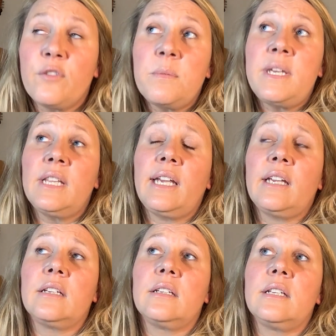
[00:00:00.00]
for me, like
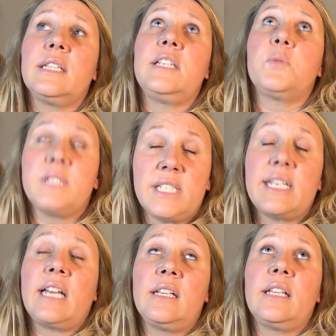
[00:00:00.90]
at least with
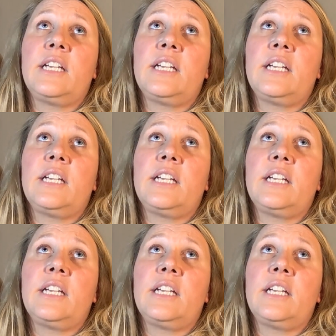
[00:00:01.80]
Stella,